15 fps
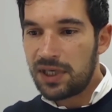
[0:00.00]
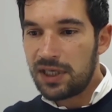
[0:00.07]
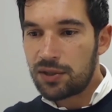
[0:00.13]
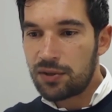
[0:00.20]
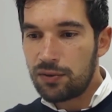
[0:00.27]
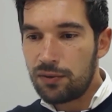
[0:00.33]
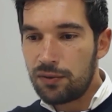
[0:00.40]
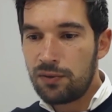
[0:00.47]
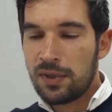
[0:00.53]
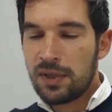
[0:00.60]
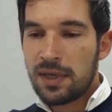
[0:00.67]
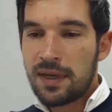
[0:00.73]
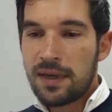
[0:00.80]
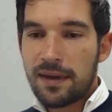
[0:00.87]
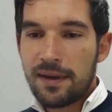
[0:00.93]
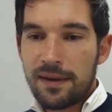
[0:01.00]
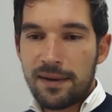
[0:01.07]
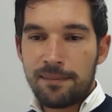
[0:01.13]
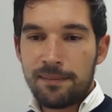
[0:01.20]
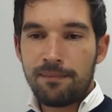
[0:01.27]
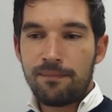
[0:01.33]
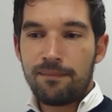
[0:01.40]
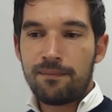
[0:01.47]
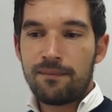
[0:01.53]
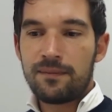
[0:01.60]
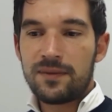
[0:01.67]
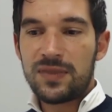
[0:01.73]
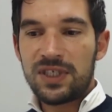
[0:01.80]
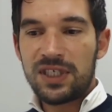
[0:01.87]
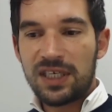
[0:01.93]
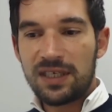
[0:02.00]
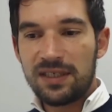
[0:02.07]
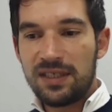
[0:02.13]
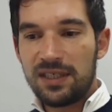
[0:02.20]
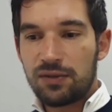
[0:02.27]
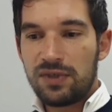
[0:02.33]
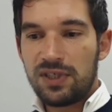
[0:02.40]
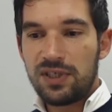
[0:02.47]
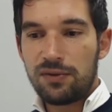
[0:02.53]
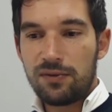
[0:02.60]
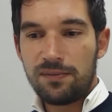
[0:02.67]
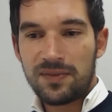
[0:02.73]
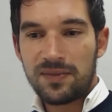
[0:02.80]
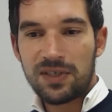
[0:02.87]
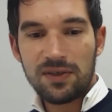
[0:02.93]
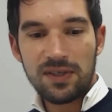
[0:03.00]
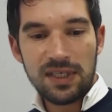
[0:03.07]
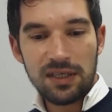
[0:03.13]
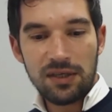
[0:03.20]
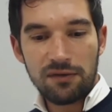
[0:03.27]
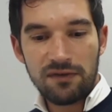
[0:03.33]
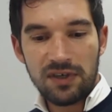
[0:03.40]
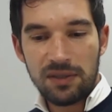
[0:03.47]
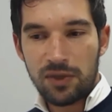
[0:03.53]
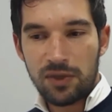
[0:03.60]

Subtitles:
to share this with you. So thank you very much.